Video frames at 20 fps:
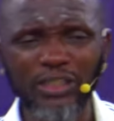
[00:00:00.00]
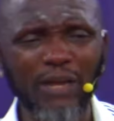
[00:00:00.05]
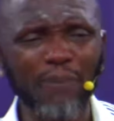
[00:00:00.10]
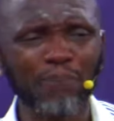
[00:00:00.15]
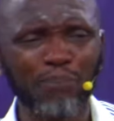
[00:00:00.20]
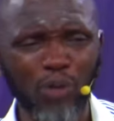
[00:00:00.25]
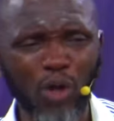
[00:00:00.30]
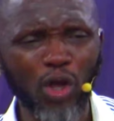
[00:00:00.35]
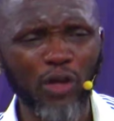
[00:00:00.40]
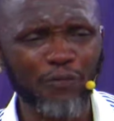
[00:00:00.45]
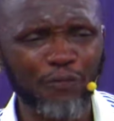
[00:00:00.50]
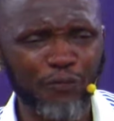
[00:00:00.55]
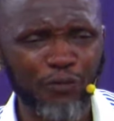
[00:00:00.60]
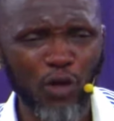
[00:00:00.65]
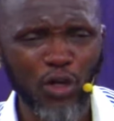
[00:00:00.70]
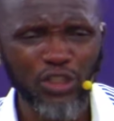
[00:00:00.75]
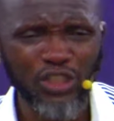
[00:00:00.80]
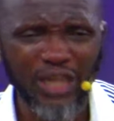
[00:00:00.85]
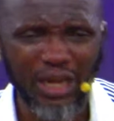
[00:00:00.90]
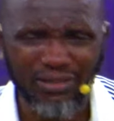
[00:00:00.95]
The blood
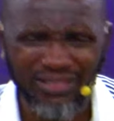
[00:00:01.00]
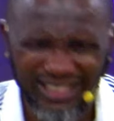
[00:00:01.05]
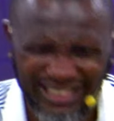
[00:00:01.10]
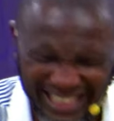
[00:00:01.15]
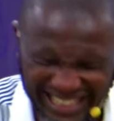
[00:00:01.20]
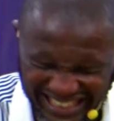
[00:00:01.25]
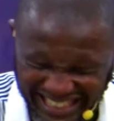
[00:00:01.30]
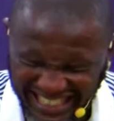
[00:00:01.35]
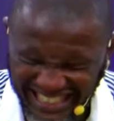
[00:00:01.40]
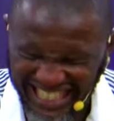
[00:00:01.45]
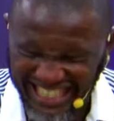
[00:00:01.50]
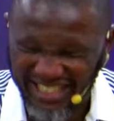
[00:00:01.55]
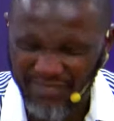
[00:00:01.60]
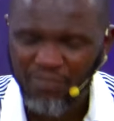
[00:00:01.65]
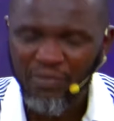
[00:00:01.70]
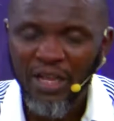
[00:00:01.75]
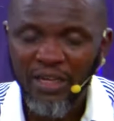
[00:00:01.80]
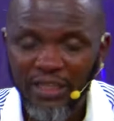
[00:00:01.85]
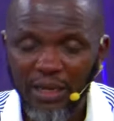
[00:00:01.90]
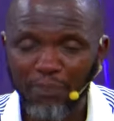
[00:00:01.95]
flush out diseases.
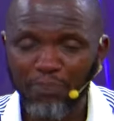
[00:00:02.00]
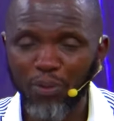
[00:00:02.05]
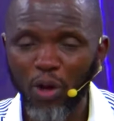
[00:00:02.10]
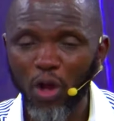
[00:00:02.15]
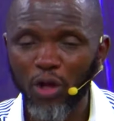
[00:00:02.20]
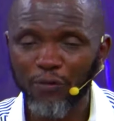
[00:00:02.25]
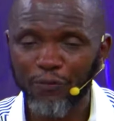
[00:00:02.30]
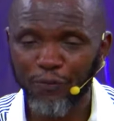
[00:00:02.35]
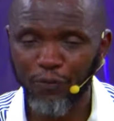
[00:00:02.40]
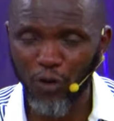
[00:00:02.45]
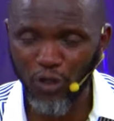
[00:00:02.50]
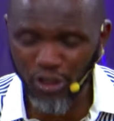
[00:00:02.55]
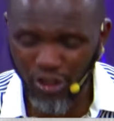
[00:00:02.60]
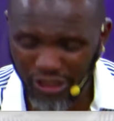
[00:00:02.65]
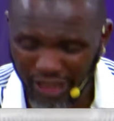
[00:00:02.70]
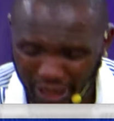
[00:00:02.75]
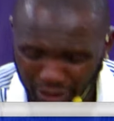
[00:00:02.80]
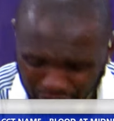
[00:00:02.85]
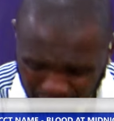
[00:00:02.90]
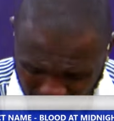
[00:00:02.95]
The blood flush
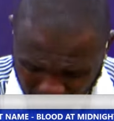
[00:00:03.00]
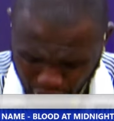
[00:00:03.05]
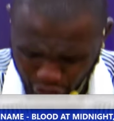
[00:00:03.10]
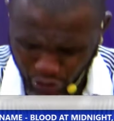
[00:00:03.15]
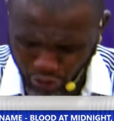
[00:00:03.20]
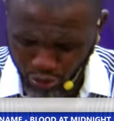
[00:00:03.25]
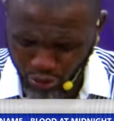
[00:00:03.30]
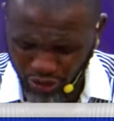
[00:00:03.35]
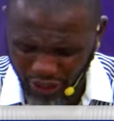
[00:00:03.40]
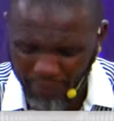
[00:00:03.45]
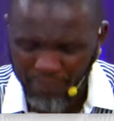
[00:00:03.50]
out issues.